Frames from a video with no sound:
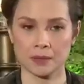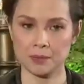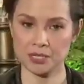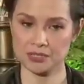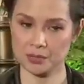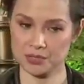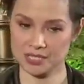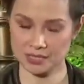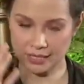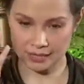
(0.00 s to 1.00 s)
because I was
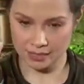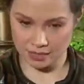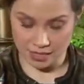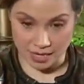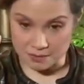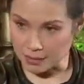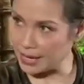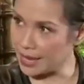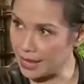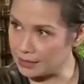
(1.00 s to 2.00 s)
still like in my
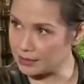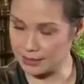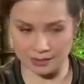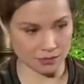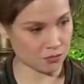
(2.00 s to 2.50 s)
head, like,